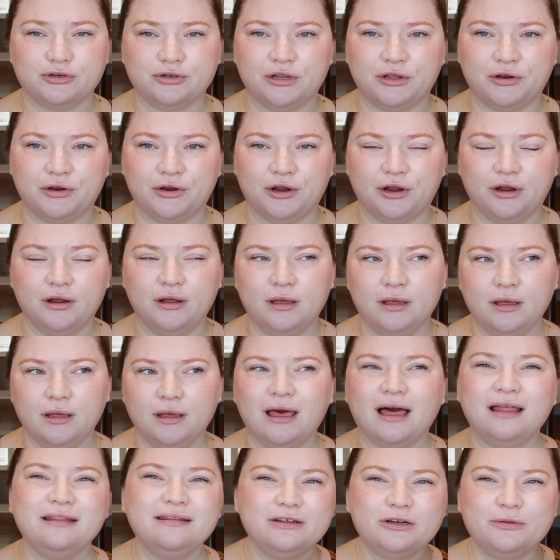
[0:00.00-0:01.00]
knitter,
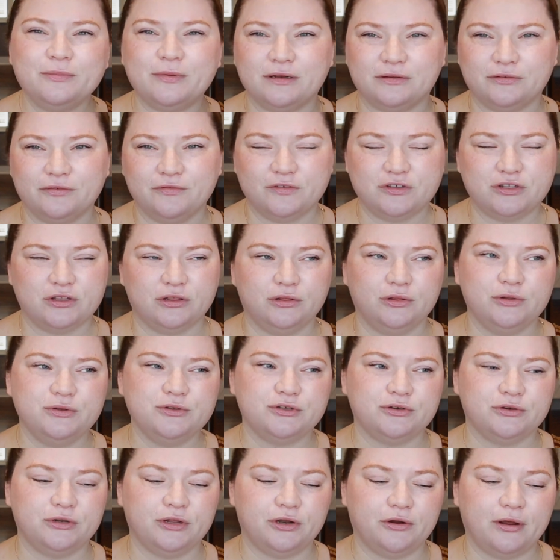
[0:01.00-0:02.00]
a little bit
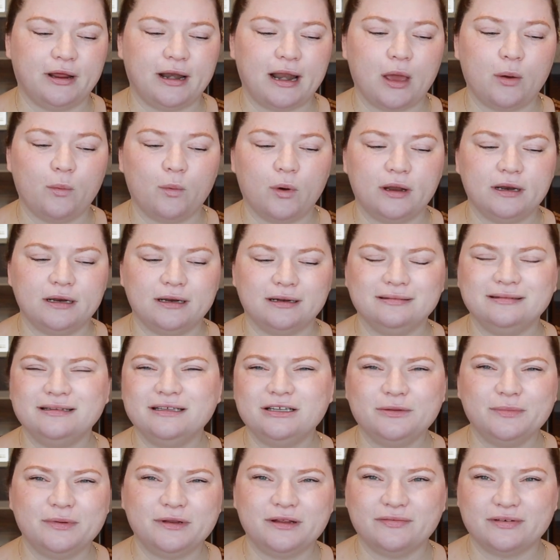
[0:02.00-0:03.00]
looser knitter, and I wanted a
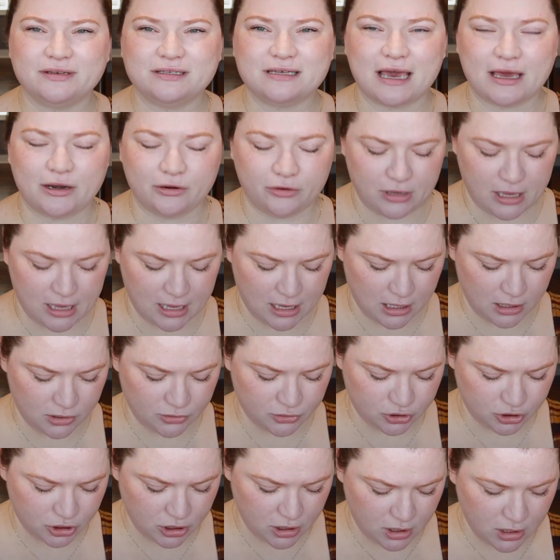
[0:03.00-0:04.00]
little bit of a tighter
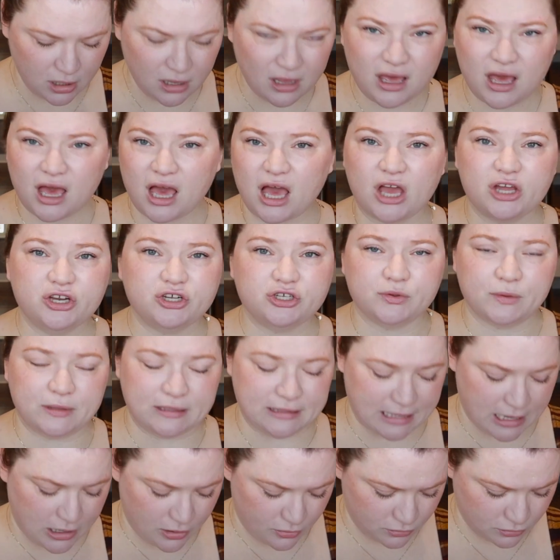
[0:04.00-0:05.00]
gauge, I just
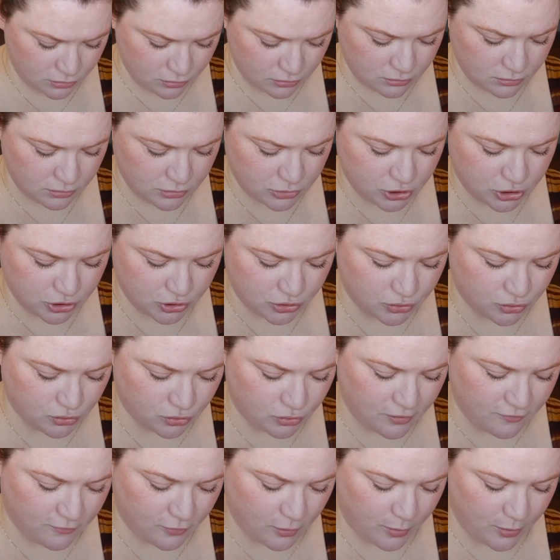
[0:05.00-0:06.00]
went down
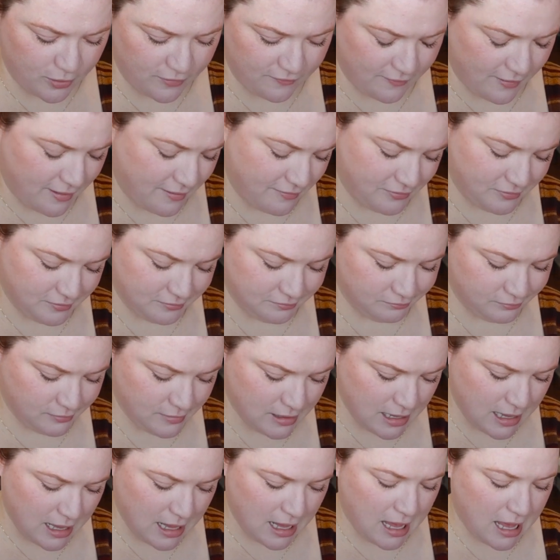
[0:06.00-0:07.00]
to a 4.5.
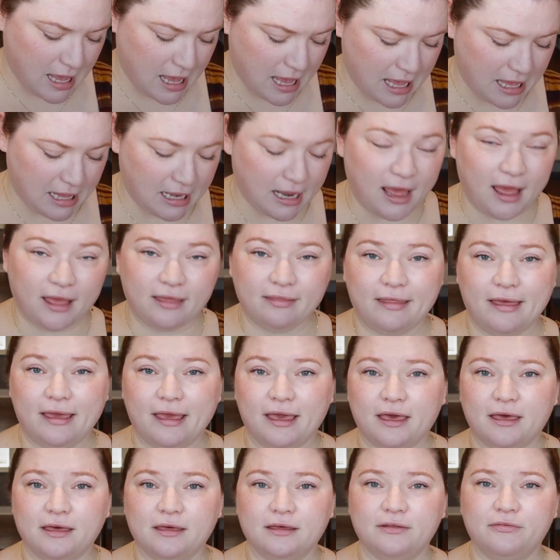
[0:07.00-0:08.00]
And I
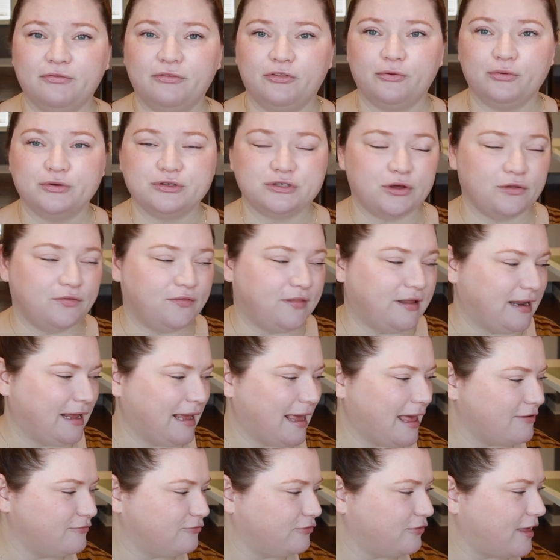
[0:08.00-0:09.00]
like the result that I
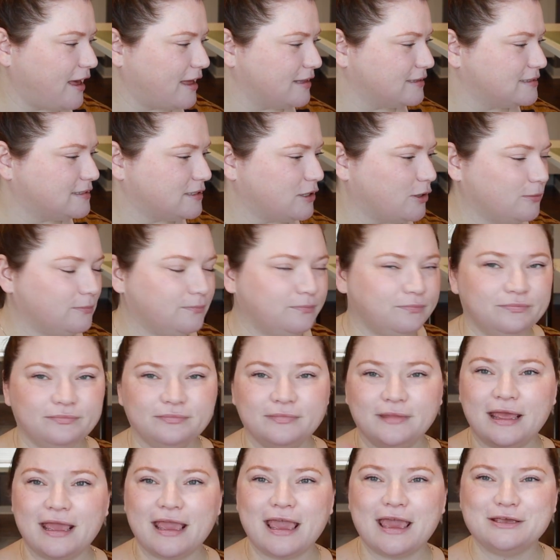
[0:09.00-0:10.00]
get for that. So,
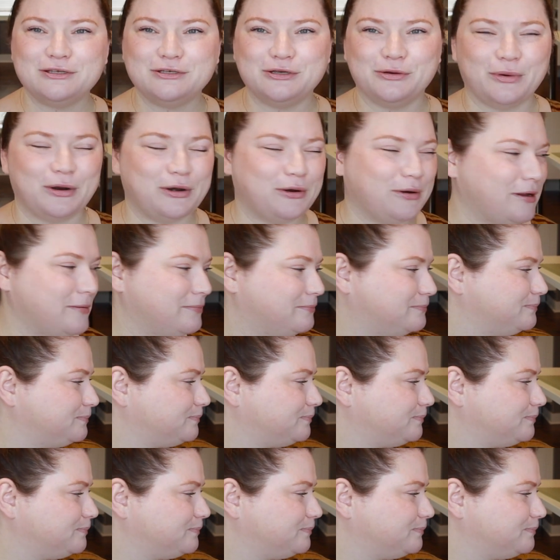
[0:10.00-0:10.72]
in case you're wondering.